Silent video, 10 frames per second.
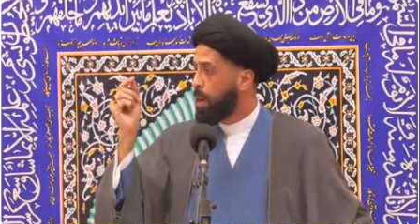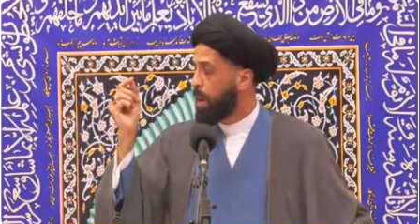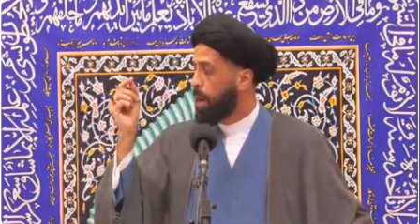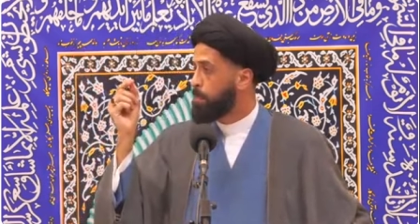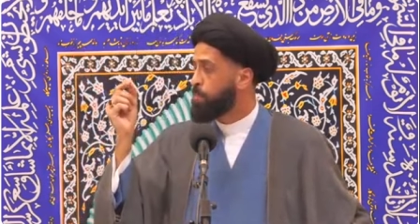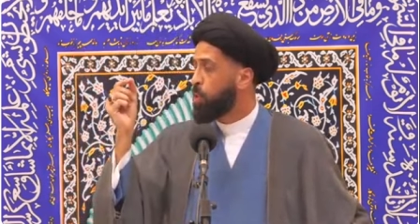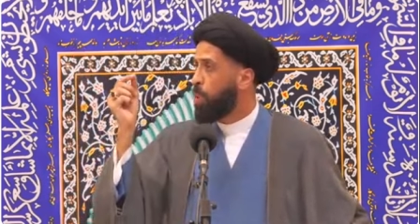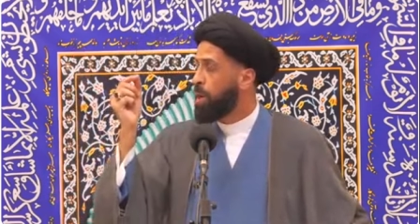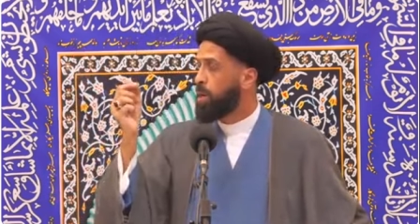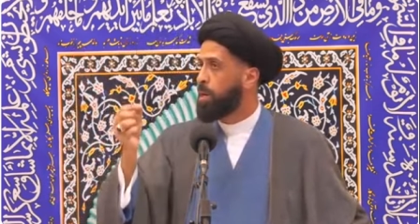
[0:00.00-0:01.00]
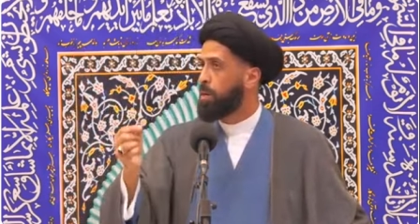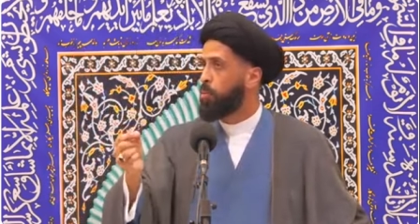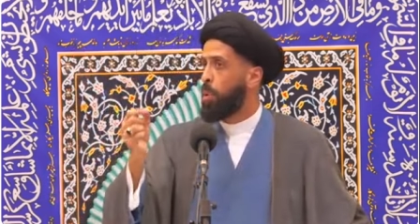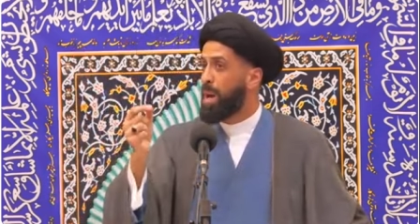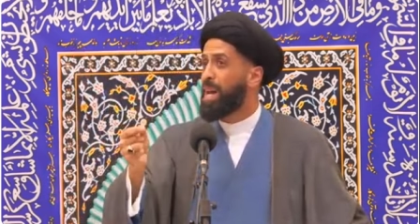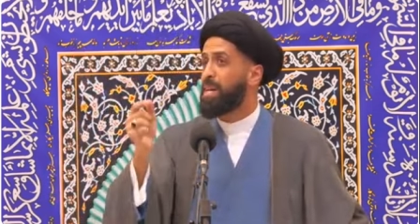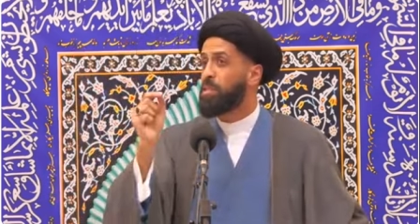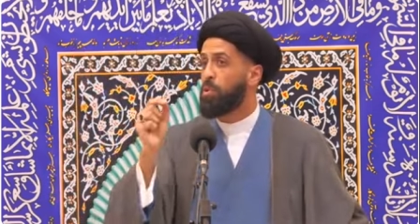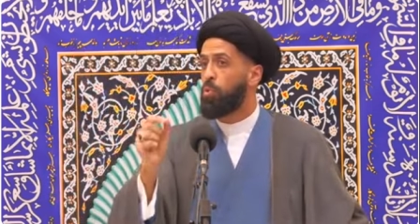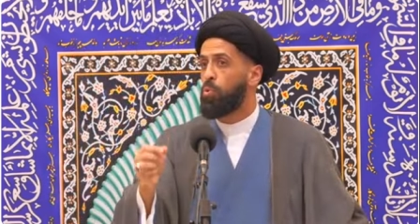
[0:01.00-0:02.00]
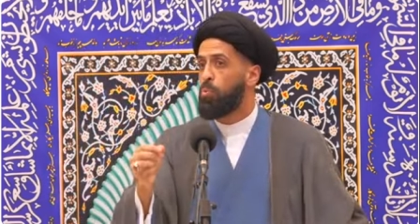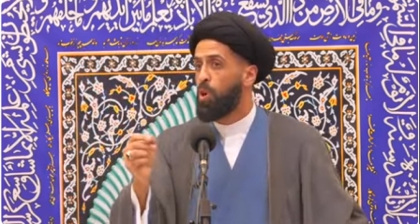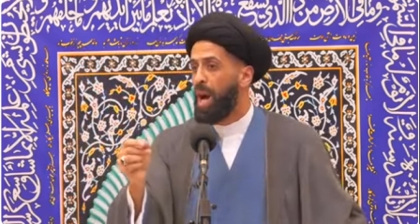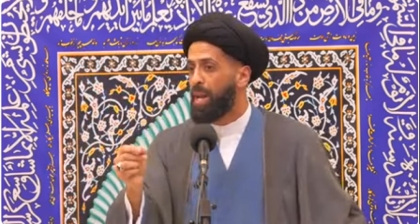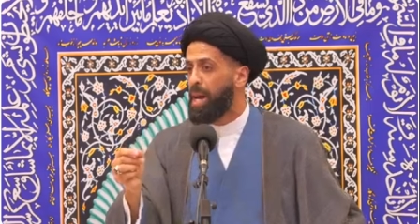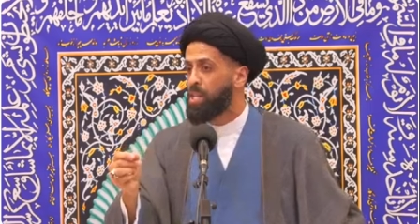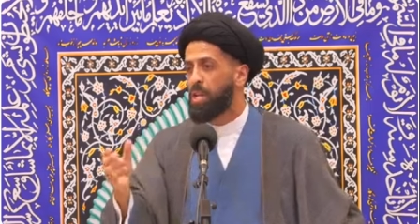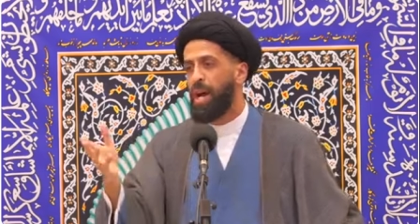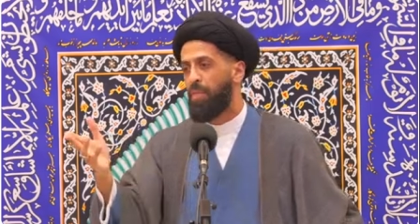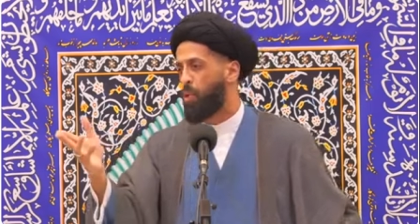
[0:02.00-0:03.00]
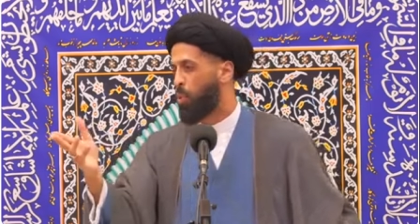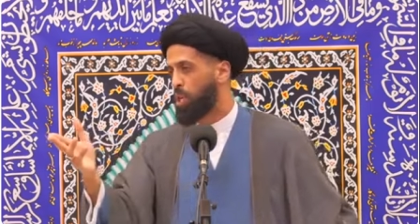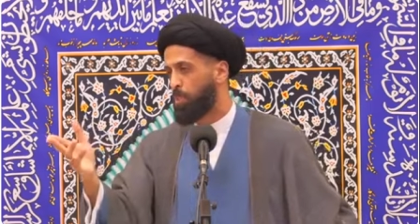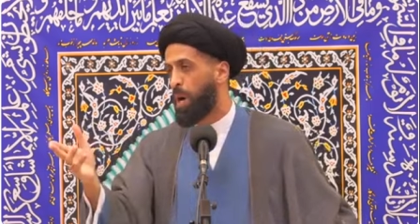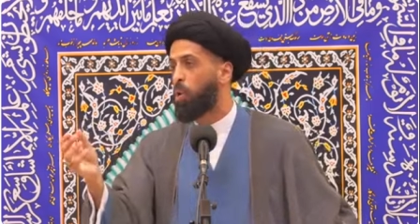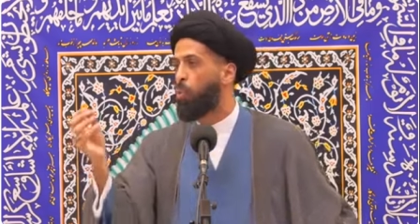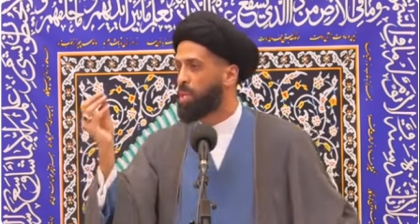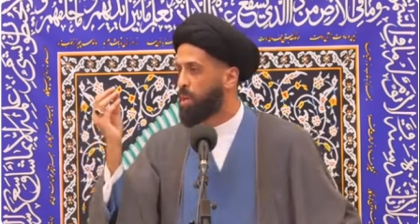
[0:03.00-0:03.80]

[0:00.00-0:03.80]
Uh, uh And the worst part,